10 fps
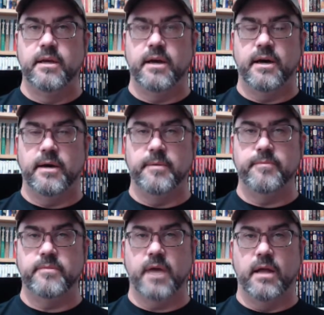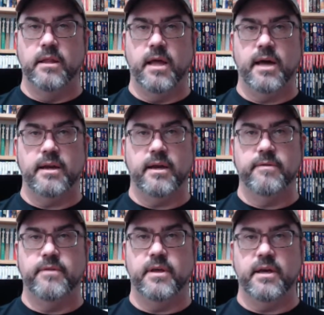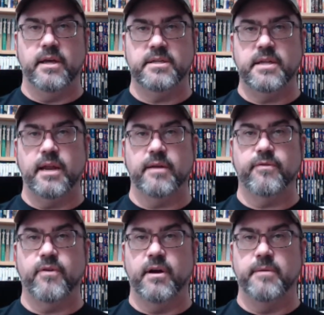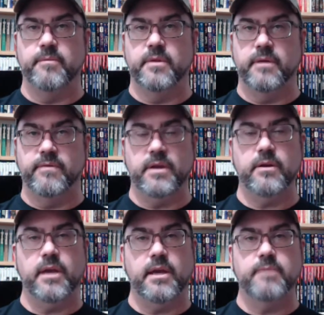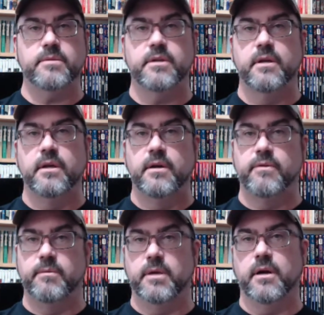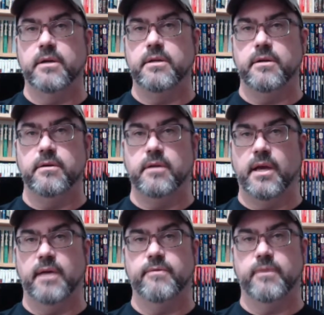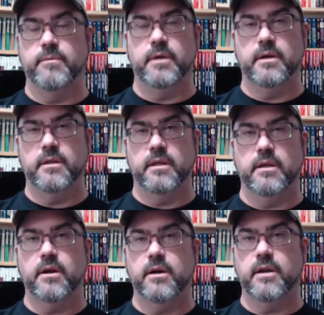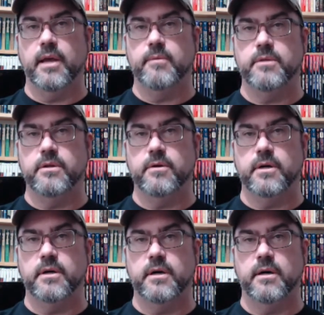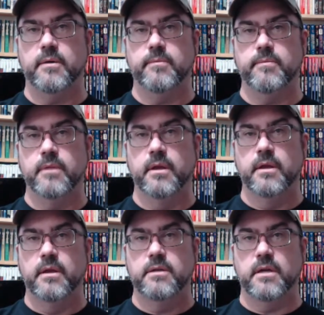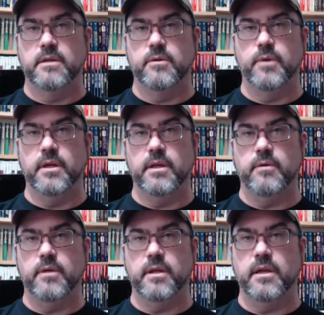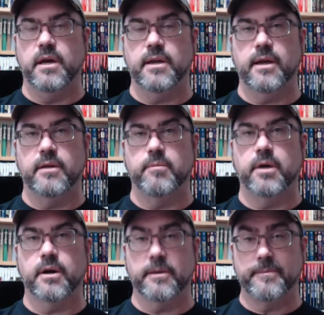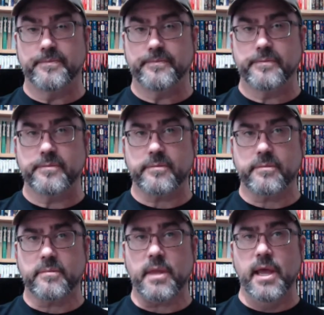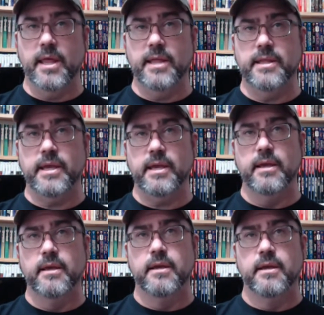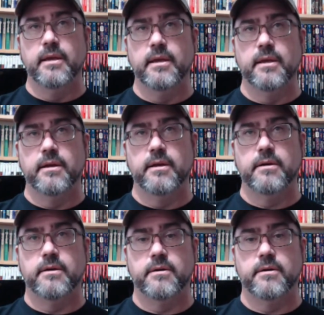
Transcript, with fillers: a lot of the aesthetic from the video games, from the cartoon, and from the card game to really knock it out of the park. You want to hear something crazy?